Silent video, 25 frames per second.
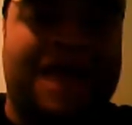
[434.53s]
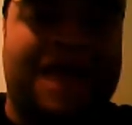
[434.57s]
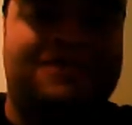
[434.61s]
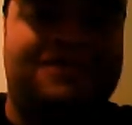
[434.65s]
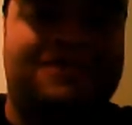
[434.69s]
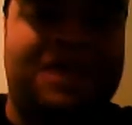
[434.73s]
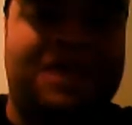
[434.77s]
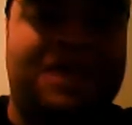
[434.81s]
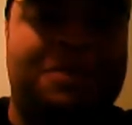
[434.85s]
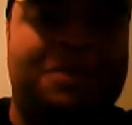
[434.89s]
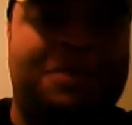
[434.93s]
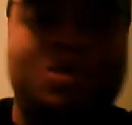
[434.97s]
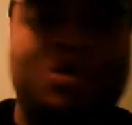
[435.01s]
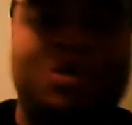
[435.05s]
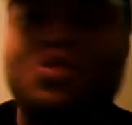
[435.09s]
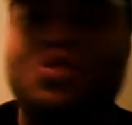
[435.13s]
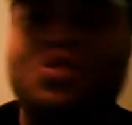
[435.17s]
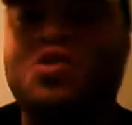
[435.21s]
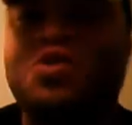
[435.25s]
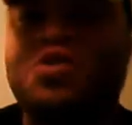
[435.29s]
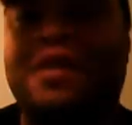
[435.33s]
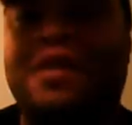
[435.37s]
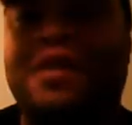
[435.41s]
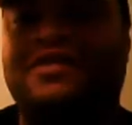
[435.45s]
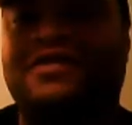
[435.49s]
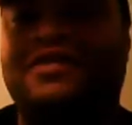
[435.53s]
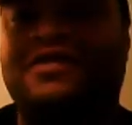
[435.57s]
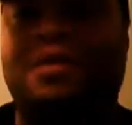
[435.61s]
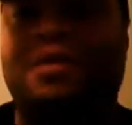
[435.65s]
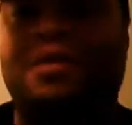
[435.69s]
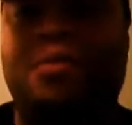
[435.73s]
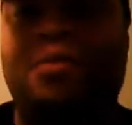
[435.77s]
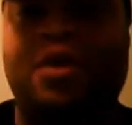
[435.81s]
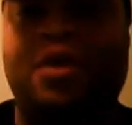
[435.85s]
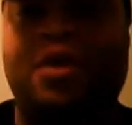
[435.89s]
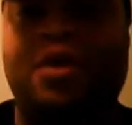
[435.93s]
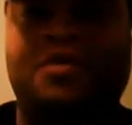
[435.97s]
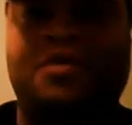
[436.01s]
team, and you knew at some
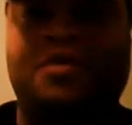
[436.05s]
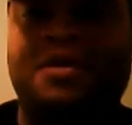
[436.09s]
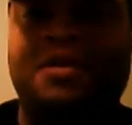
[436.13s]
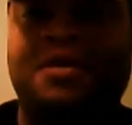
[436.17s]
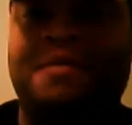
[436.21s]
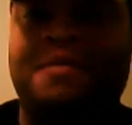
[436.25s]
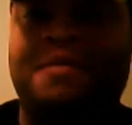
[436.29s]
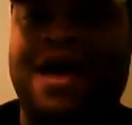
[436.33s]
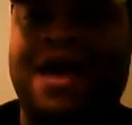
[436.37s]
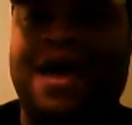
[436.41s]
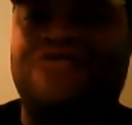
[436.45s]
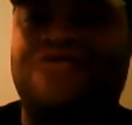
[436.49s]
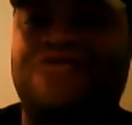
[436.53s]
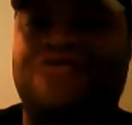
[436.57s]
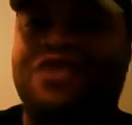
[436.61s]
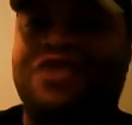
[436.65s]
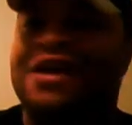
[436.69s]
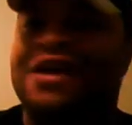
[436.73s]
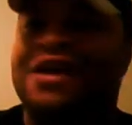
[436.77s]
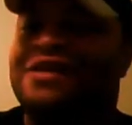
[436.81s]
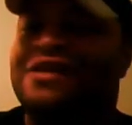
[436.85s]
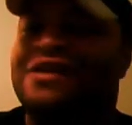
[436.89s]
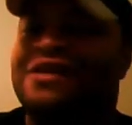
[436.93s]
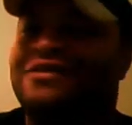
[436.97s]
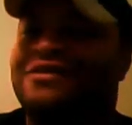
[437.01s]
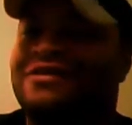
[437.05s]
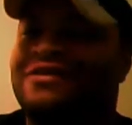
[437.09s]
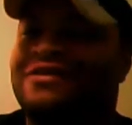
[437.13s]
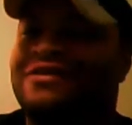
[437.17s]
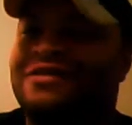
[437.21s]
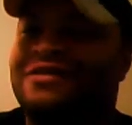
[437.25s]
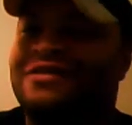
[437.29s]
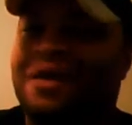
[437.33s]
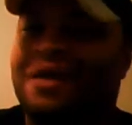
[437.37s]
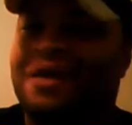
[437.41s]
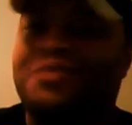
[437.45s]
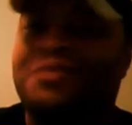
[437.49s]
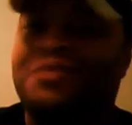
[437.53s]
point during the match
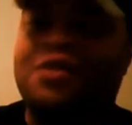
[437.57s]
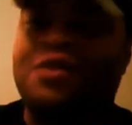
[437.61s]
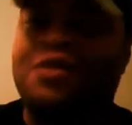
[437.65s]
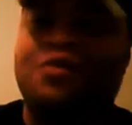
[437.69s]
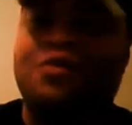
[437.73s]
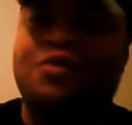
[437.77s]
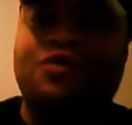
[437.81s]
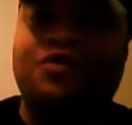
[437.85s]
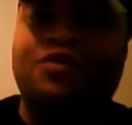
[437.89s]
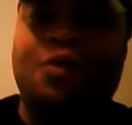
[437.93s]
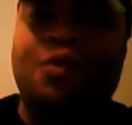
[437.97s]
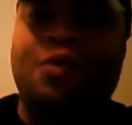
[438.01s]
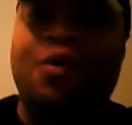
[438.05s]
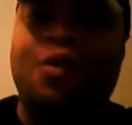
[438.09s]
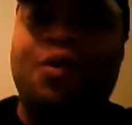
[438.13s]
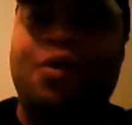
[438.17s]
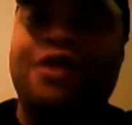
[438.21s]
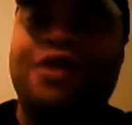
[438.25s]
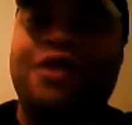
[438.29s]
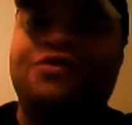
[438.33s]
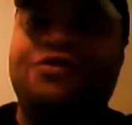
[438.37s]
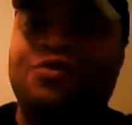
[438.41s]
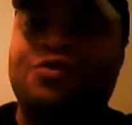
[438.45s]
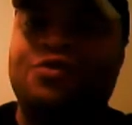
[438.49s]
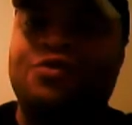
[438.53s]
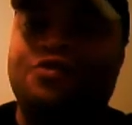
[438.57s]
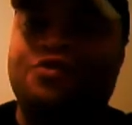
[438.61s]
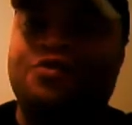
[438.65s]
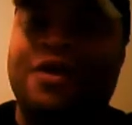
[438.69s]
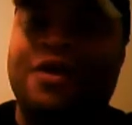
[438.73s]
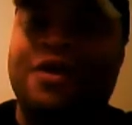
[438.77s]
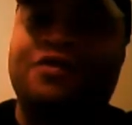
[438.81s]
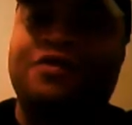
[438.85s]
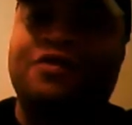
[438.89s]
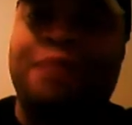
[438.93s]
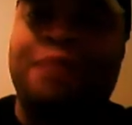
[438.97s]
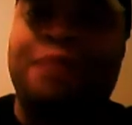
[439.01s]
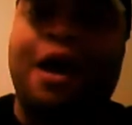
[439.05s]
something was going to
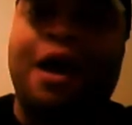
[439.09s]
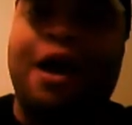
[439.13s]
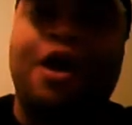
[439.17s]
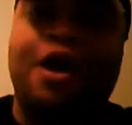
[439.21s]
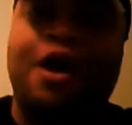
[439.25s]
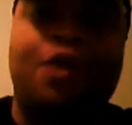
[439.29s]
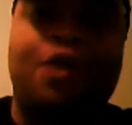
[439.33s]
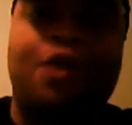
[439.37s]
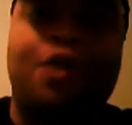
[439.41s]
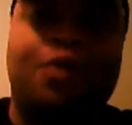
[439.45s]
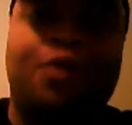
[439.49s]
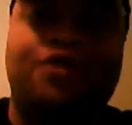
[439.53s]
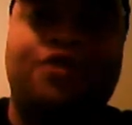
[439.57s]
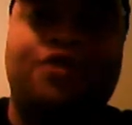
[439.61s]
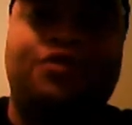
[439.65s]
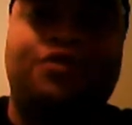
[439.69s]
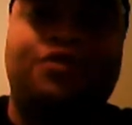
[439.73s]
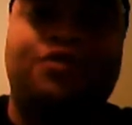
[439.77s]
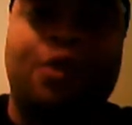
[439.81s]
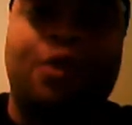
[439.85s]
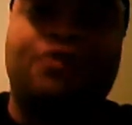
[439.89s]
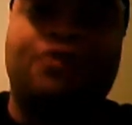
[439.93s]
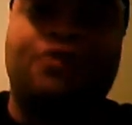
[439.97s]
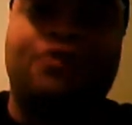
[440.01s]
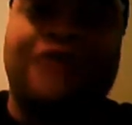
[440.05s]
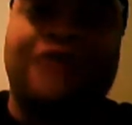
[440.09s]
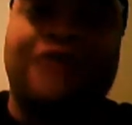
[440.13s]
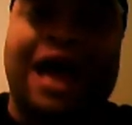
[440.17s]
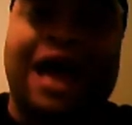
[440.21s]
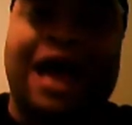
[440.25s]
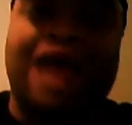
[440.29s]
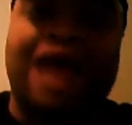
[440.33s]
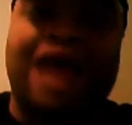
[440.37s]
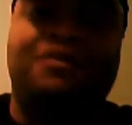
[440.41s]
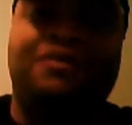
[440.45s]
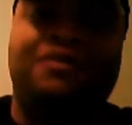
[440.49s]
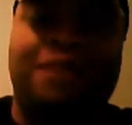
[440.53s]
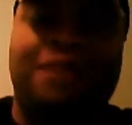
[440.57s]
transpire in which those
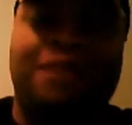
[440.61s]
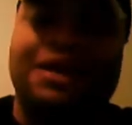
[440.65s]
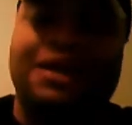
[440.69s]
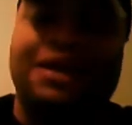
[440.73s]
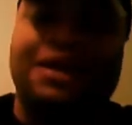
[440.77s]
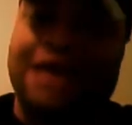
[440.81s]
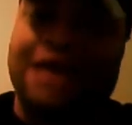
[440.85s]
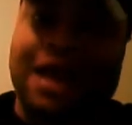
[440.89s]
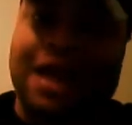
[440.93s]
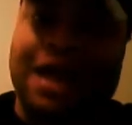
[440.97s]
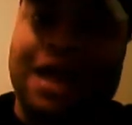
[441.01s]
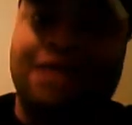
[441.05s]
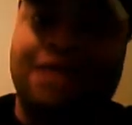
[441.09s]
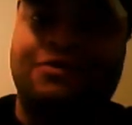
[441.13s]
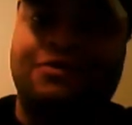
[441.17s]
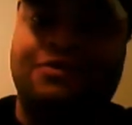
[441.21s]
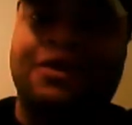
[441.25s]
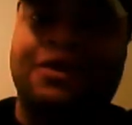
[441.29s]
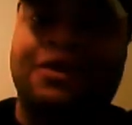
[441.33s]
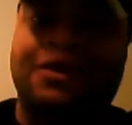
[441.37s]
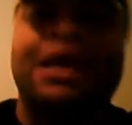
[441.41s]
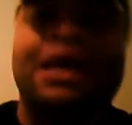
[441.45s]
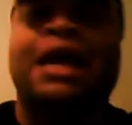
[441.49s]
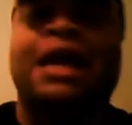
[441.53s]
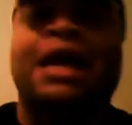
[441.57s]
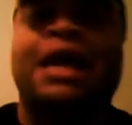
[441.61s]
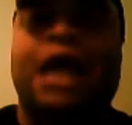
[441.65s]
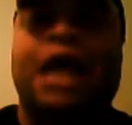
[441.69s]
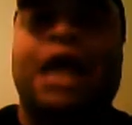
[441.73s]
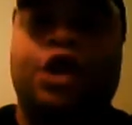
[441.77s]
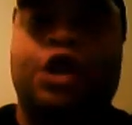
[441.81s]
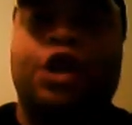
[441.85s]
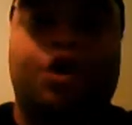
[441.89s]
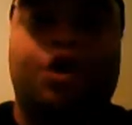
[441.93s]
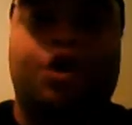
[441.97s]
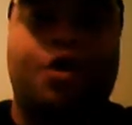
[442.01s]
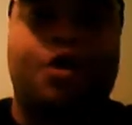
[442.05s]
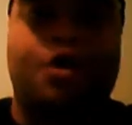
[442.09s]
guys butted heads. It
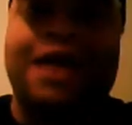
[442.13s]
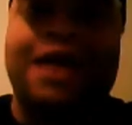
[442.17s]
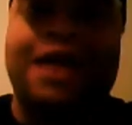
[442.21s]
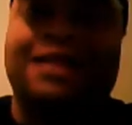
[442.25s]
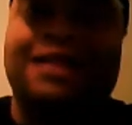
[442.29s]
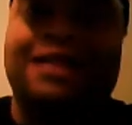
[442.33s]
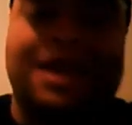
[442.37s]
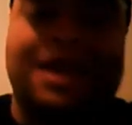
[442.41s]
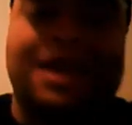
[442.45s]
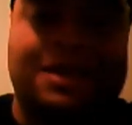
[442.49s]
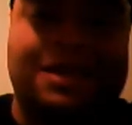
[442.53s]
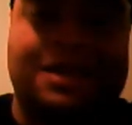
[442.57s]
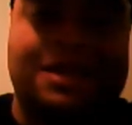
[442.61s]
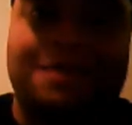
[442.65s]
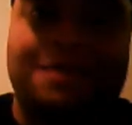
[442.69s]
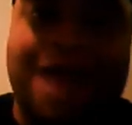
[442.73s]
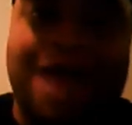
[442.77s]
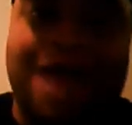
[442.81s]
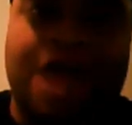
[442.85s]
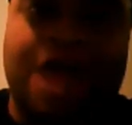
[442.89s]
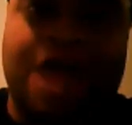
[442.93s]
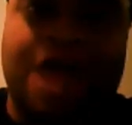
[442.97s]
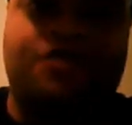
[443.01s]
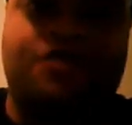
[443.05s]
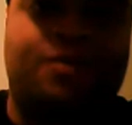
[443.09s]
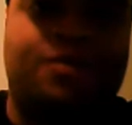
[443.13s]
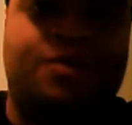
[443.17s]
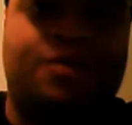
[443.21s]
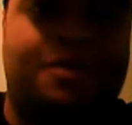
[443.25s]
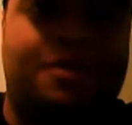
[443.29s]
occurred at the end of the match where The